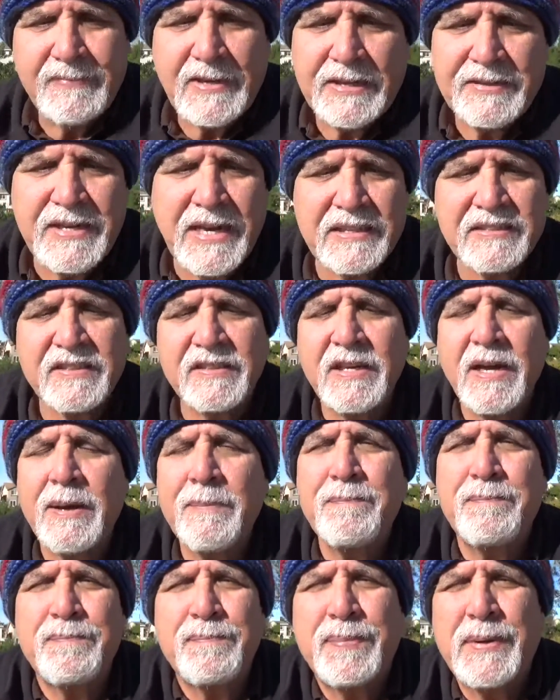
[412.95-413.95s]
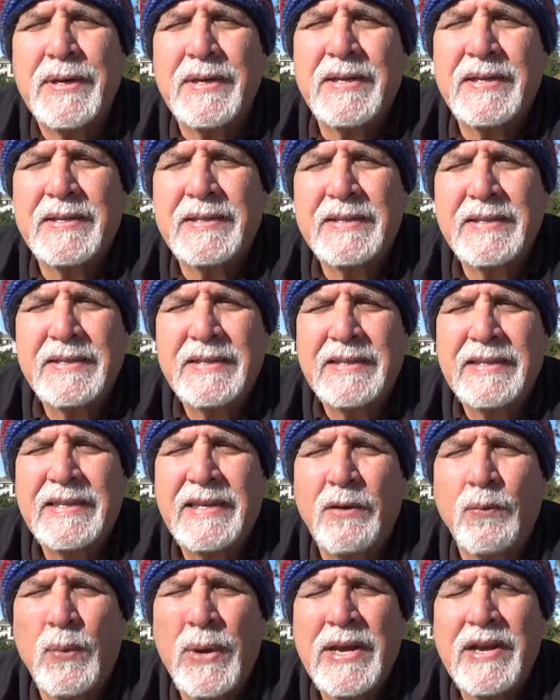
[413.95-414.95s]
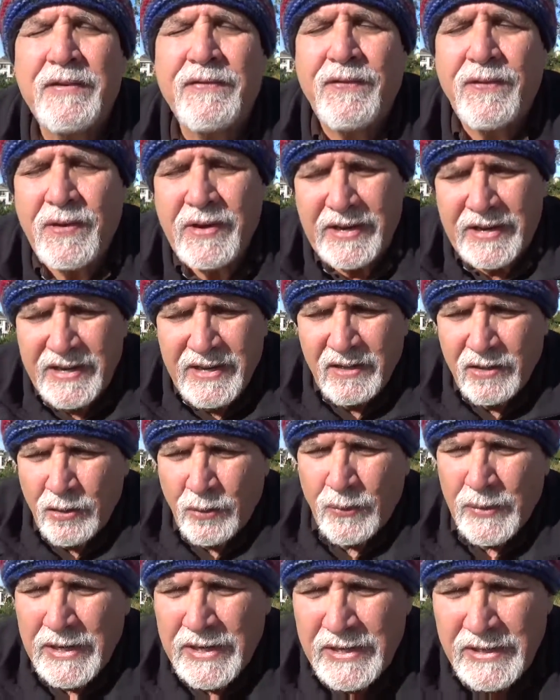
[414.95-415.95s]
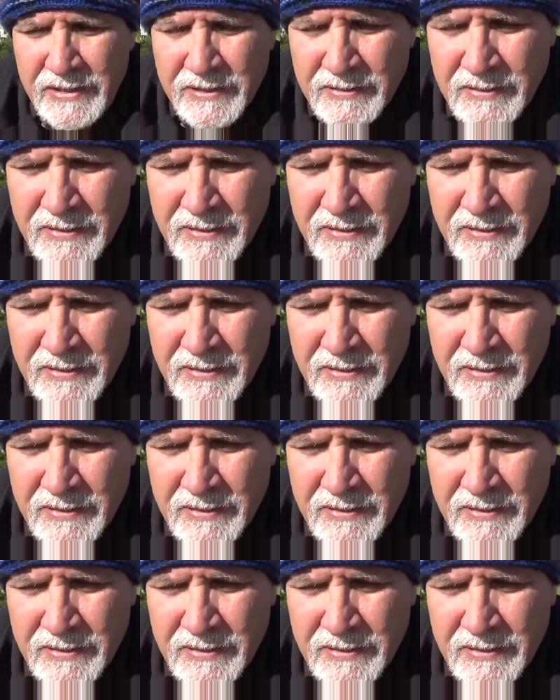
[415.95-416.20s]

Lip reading: Next up, get ready for Hillary.